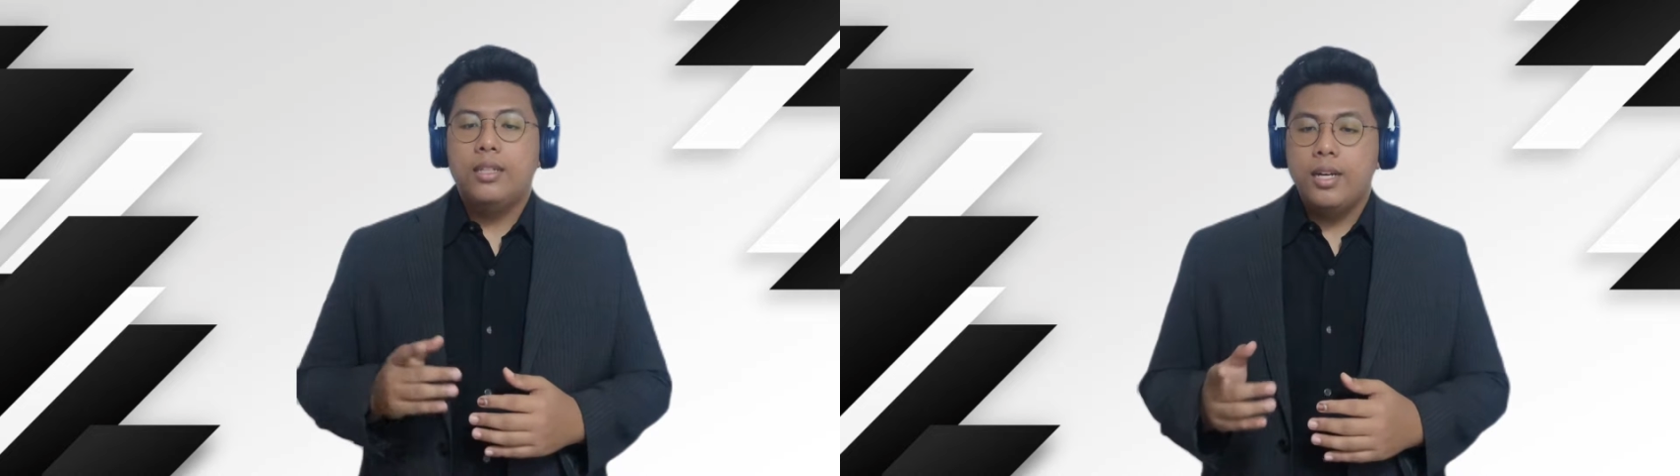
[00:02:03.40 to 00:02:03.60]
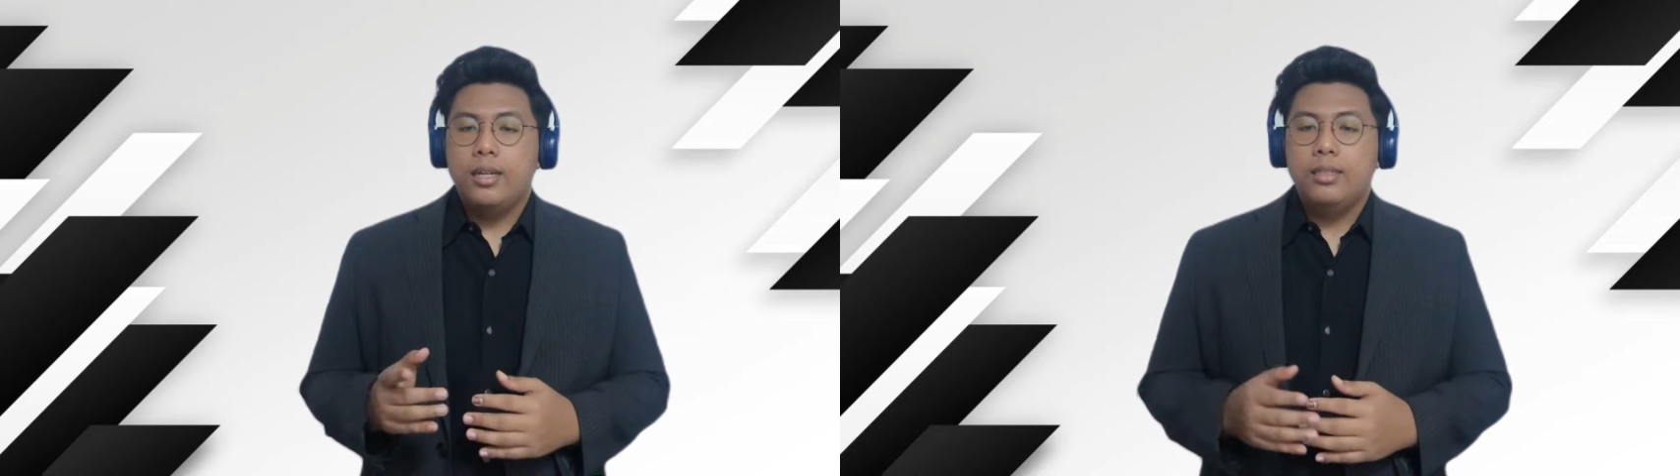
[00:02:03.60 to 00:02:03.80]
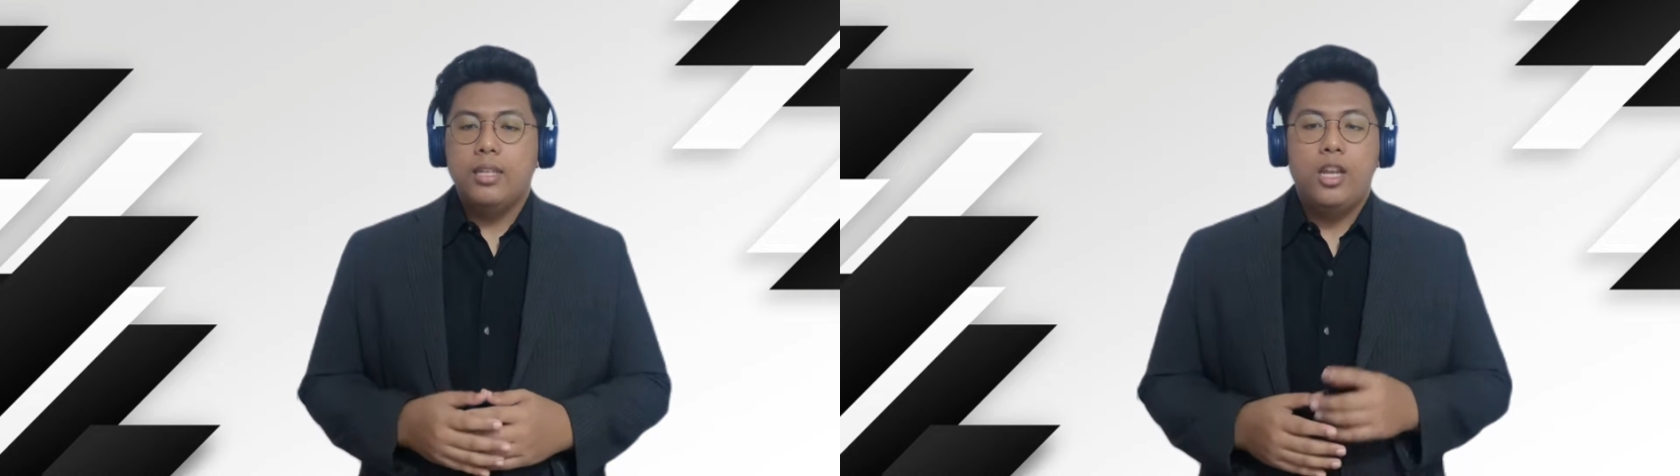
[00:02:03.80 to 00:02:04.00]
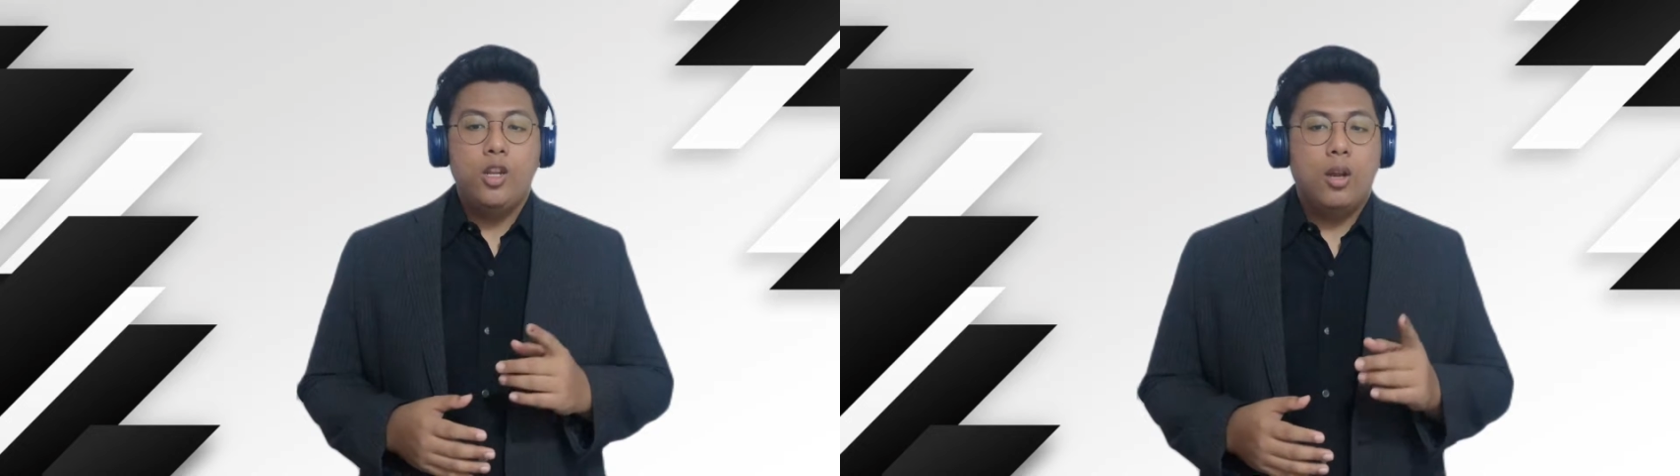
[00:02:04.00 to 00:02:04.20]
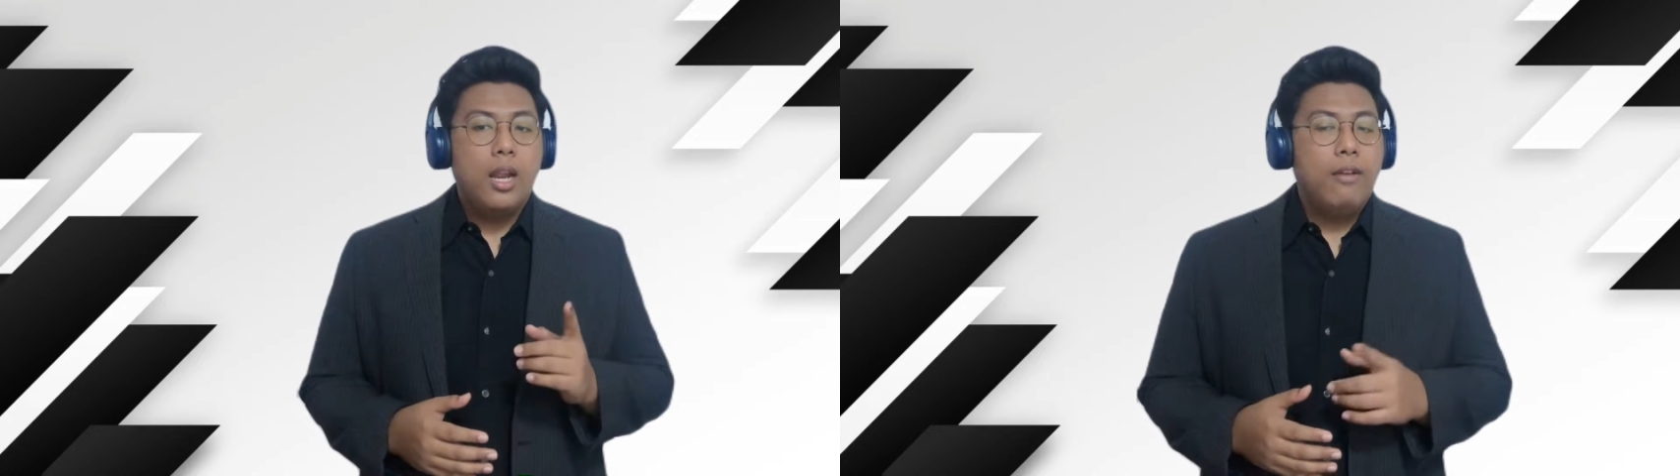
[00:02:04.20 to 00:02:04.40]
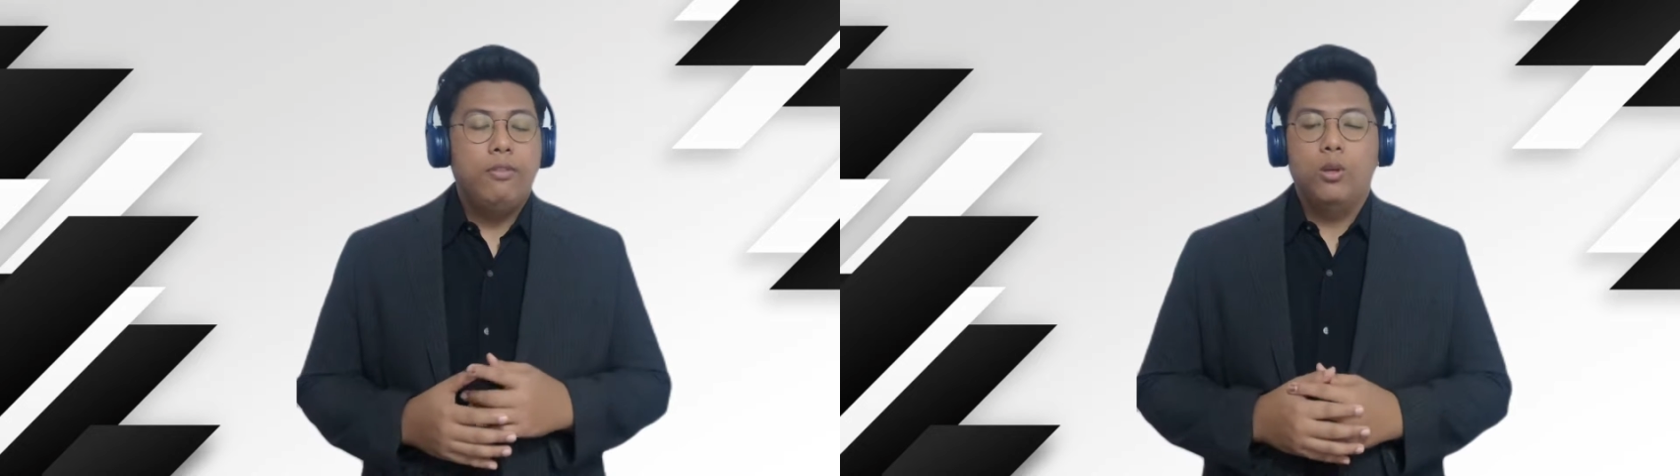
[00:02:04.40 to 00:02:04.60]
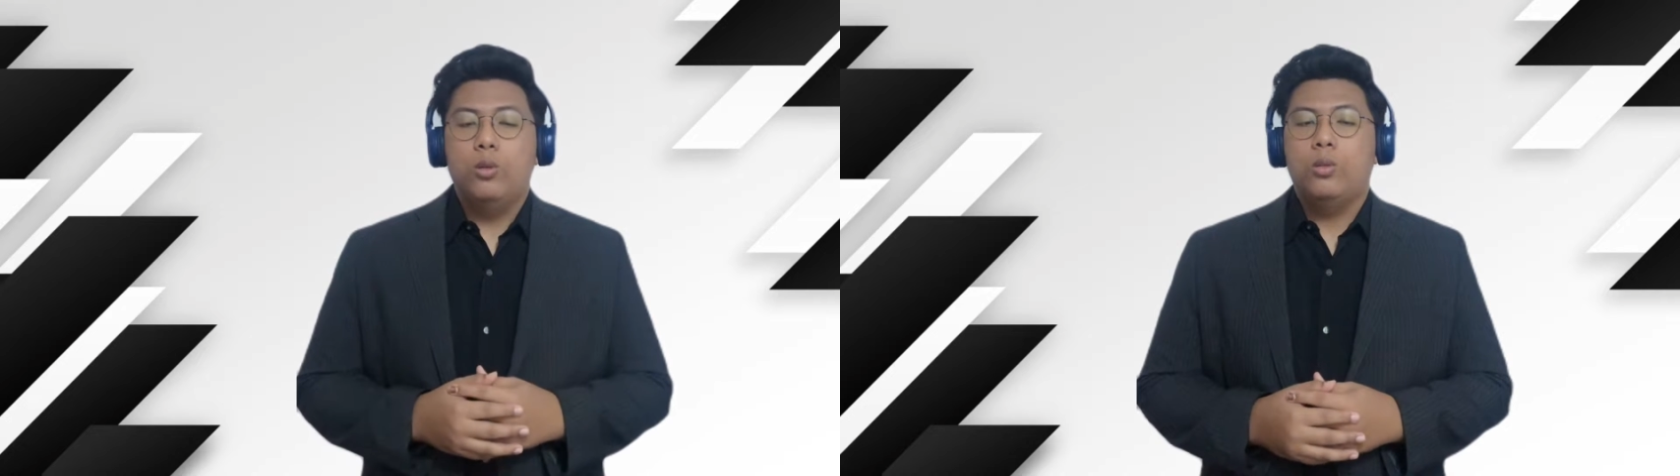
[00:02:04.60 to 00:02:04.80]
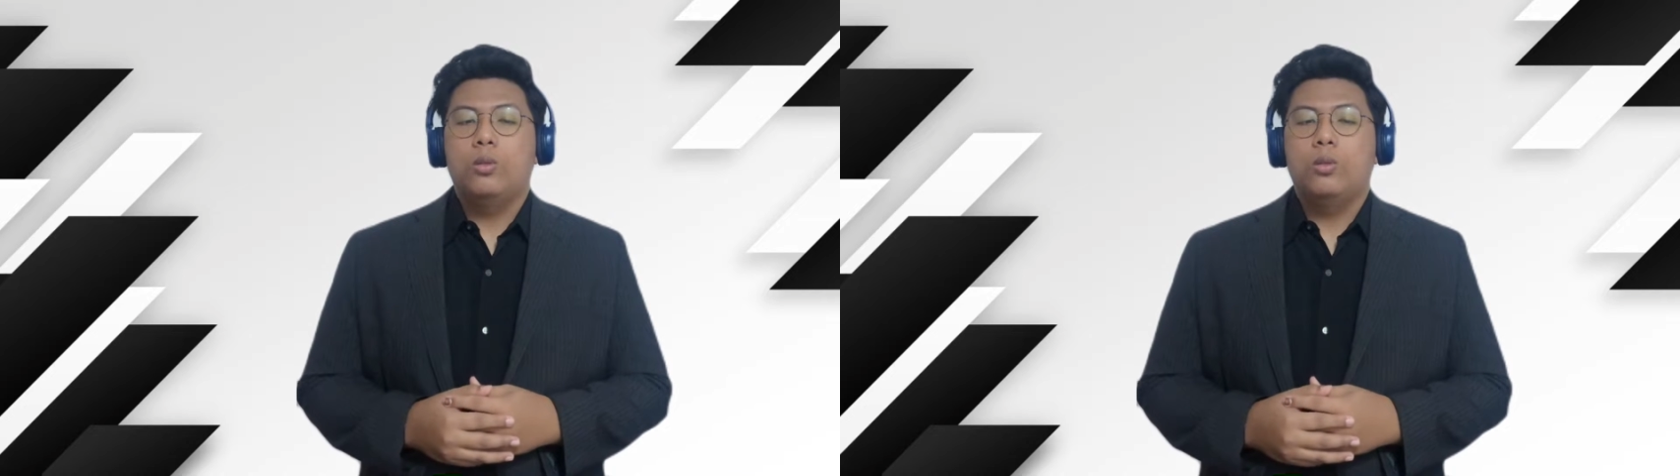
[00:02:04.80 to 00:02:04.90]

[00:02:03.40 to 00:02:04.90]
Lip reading: triggers in your life though.